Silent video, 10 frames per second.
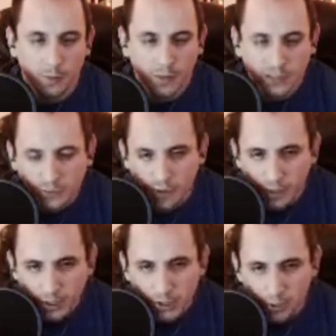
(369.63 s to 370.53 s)
It's
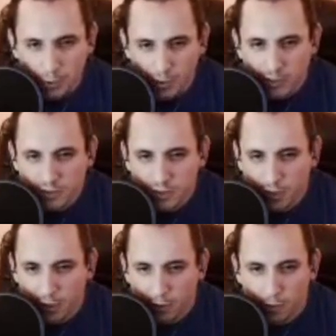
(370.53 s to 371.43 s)
very short,
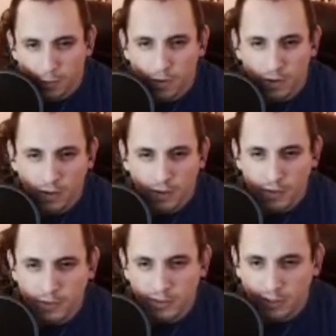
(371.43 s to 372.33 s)
so
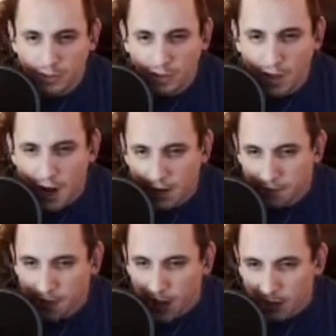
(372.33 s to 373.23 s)
there's a lot of
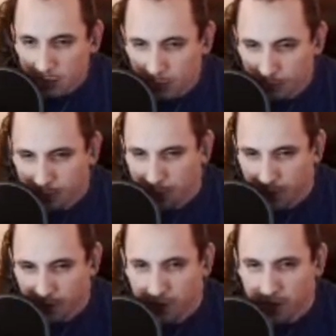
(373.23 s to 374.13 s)
optimal
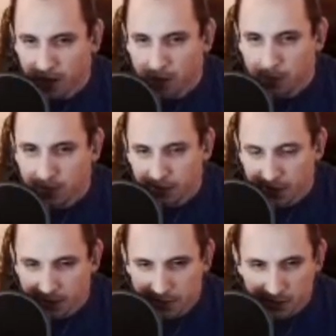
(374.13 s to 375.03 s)
movement that can be
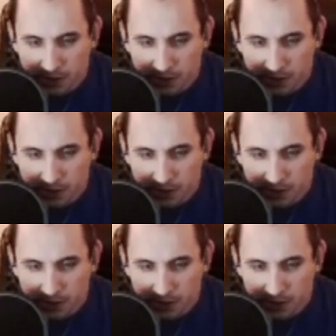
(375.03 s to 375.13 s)
done.